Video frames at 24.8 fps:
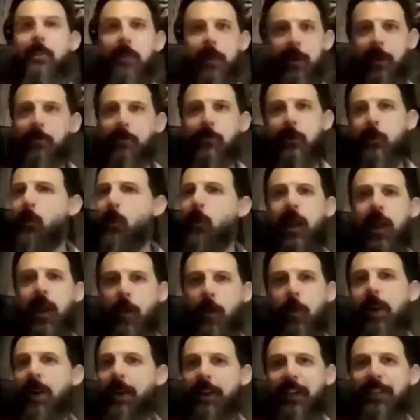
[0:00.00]
but it was what
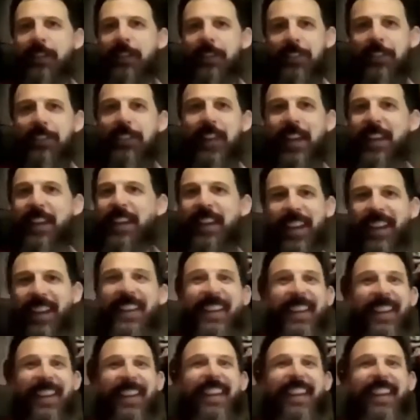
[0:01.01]
I wanted to study.